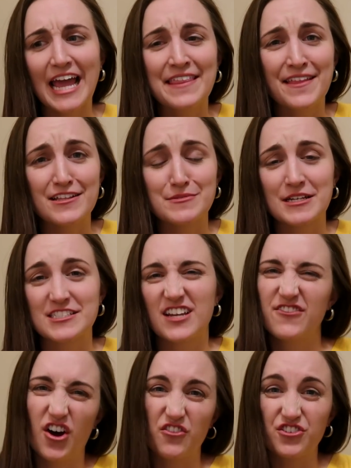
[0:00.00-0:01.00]
that's because
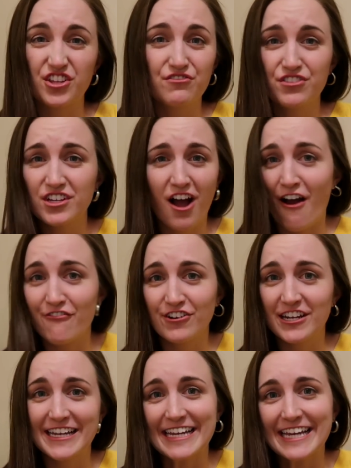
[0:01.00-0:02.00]
I felt really, really
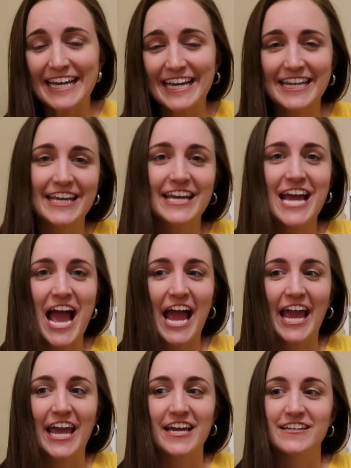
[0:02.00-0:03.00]
confident in it,
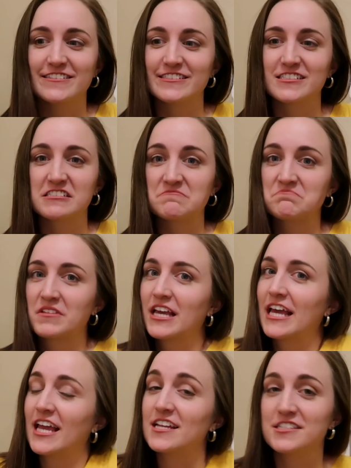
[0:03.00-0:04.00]
and
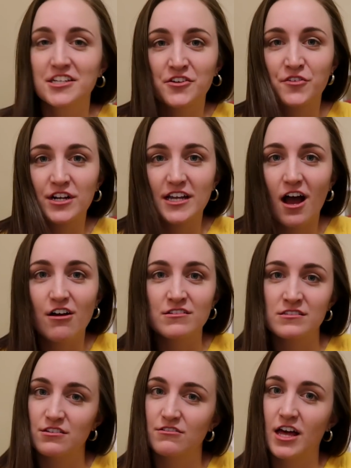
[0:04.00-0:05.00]
it didn't work out.
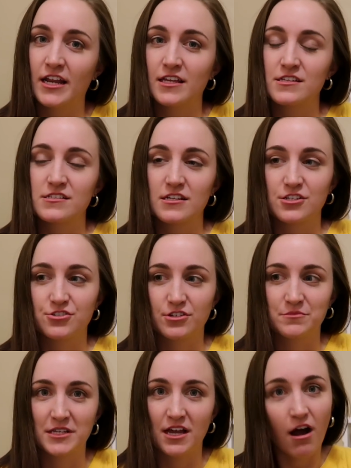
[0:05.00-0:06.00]
And so that is
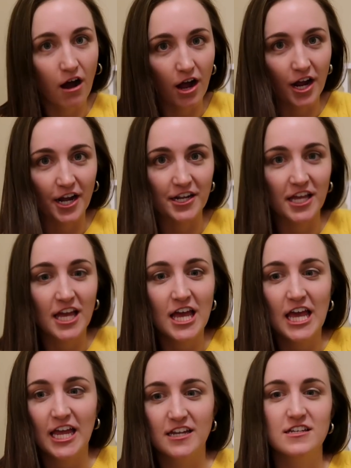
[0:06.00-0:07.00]
extremely hard.
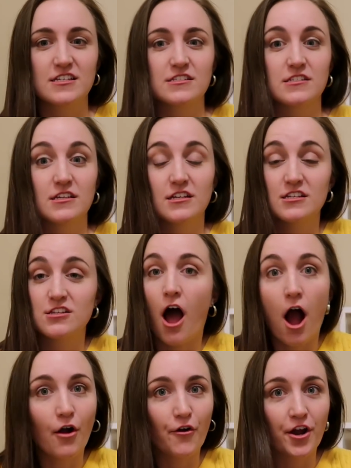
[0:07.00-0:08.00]
It is
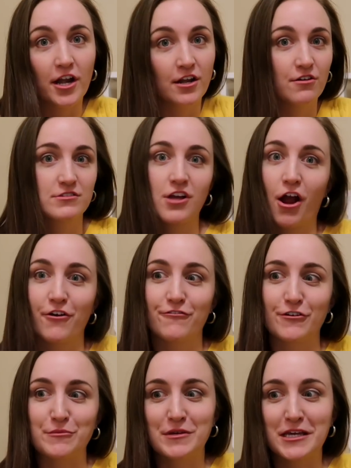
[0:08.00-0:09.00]
awkward. I know it's
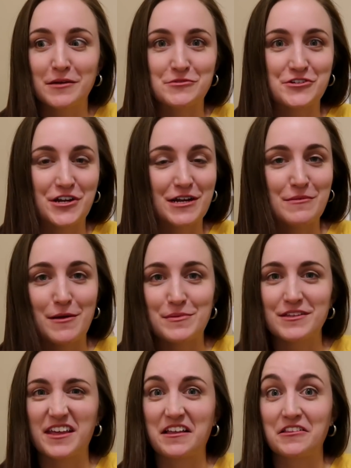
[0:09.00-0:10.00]
hard for me. I'm sure it might
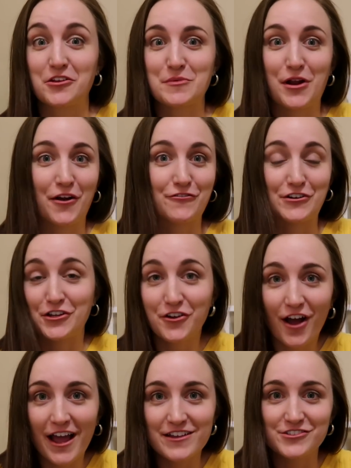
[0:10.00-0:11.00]
be like a little bit hard for
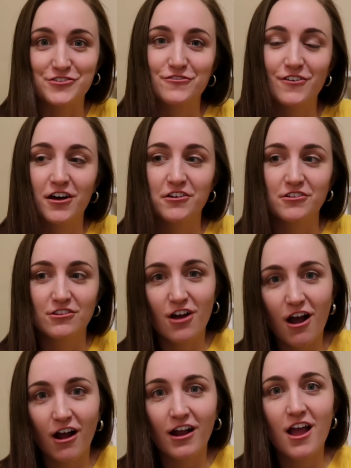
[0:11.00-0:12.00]
you guys who followed
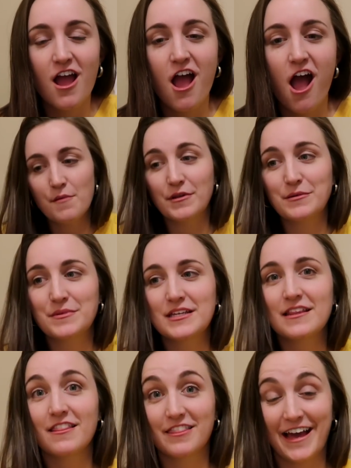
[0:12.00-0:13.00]
along. But I
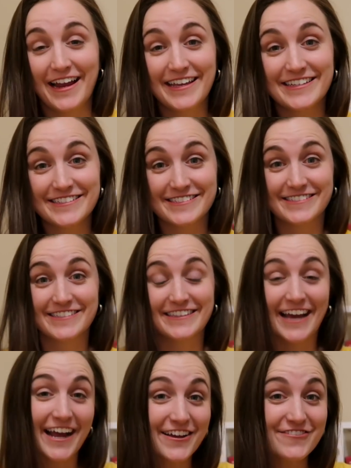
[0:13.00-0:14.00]
mean, that is
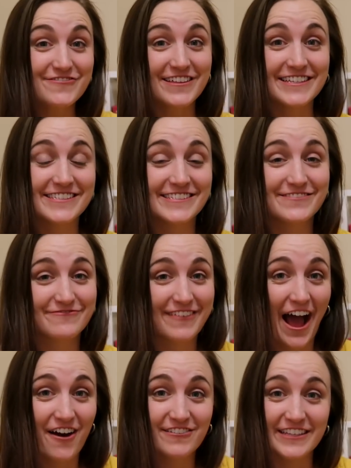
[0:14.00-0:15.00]
life. This is
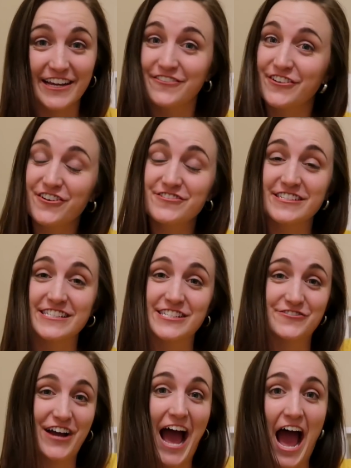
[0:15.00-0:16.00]
how life goes. This
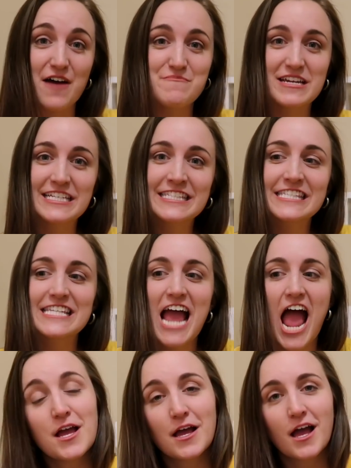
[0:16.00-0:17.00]
is what happens.
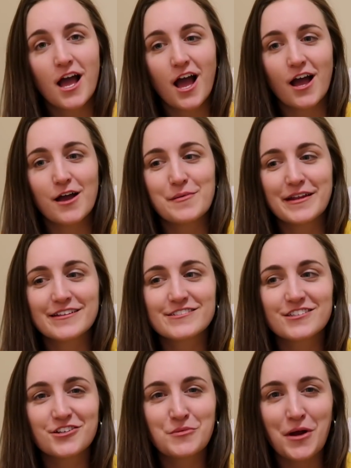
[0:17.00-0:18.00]
It
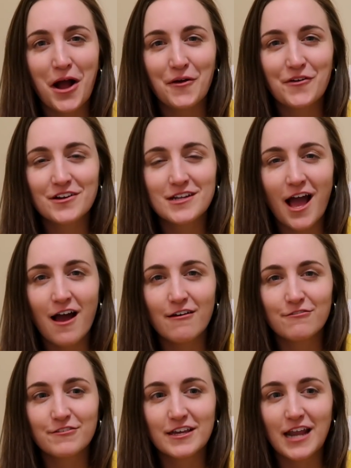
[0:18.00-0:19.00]
is a little more awkward to
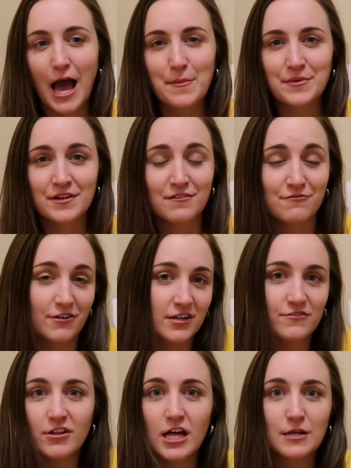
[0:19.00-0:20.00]
have it happen in
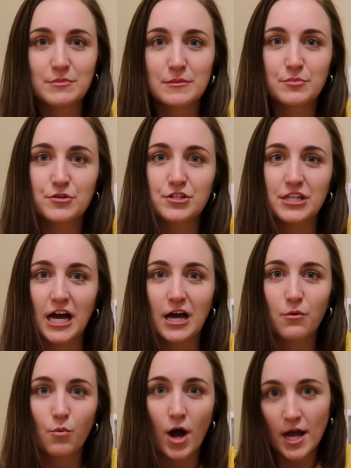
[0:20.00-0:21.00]
front of a lot of people
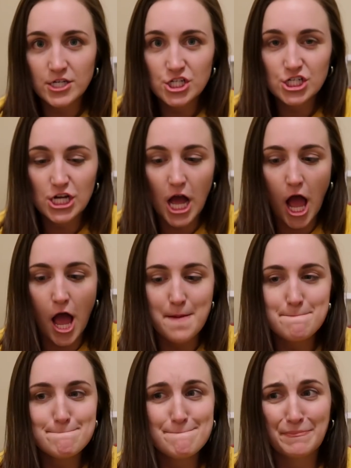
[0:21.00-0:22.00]
that watch.
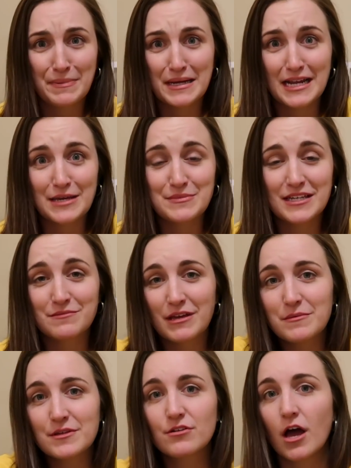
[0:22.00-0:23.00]
But I mean,
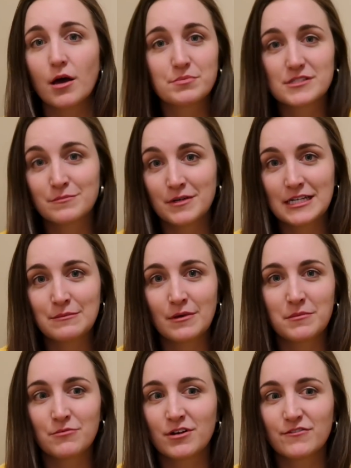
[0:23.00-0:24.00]
maybe it'll help somebody.
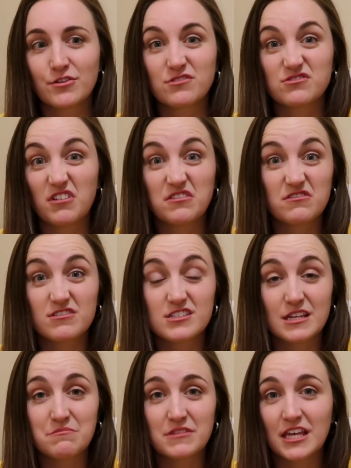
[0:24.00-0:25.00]
Maybe one of you is going through the
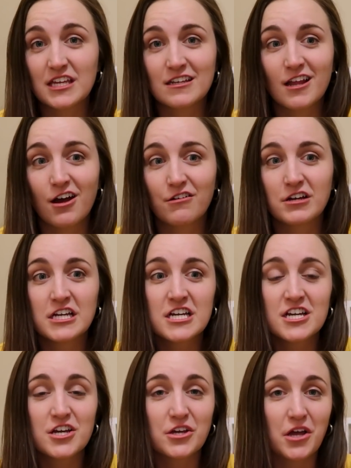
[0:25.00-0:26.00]
same thing and now
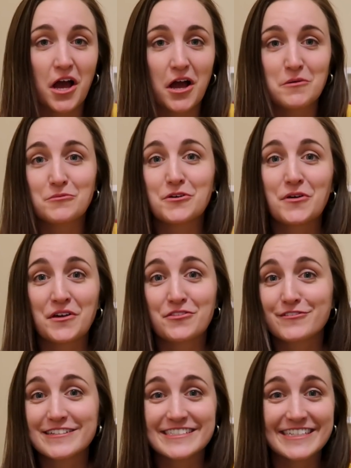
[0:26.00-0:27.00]
we're going
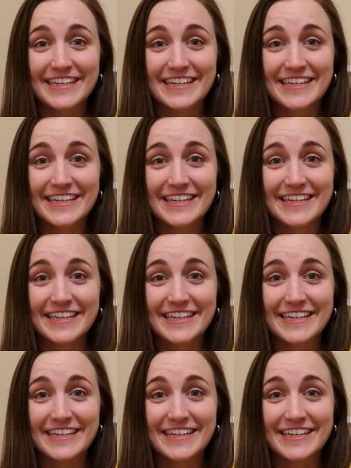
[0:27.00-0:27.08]
through it